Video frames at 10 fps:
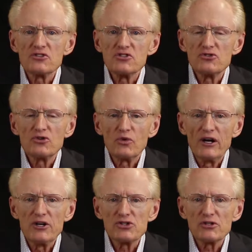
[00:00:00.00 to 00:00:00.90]

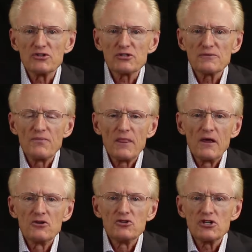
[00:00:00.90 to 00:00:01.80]
situations.
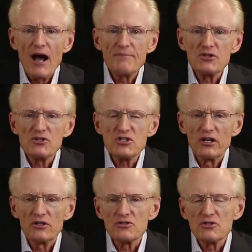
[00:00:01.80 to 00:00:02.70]
Shopping
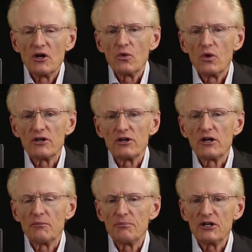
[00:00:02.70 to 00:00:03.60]
centers, whether
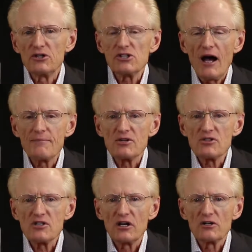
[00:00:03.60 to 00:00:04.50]
they're big shopping
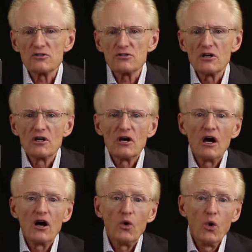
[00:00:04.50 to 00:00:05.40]
centers
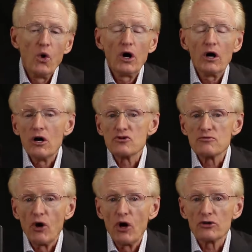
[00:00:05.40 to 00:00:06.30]
or
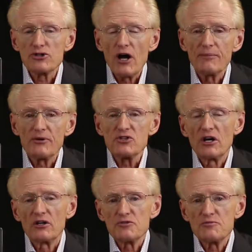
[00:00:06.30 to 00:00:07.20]
smaller shopping
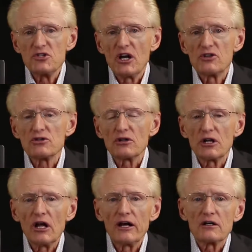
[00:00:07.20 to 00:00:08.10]
centers, potentially
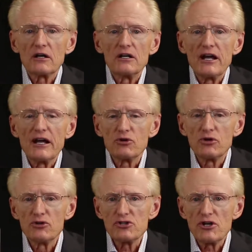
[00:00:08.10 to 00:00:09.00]
like
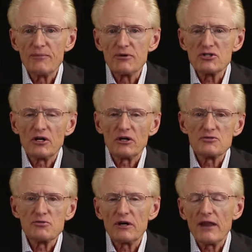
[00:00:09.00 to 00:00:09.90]
neighborhood shopping
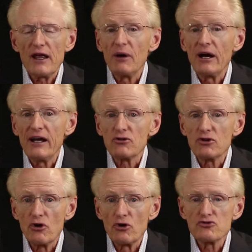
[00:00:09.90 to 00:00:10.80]
centers that might have a
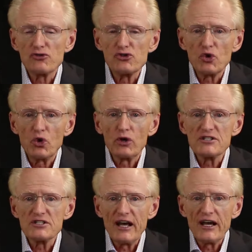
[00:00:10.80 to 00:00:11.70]
grocery store
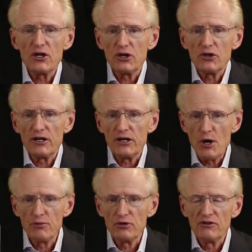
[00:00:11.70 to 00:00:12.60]
as an anchor and a
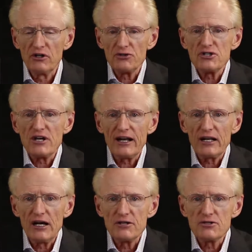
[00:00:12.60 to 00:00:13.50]
number of other
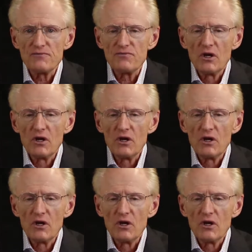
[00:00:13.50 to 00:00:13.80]
satellites.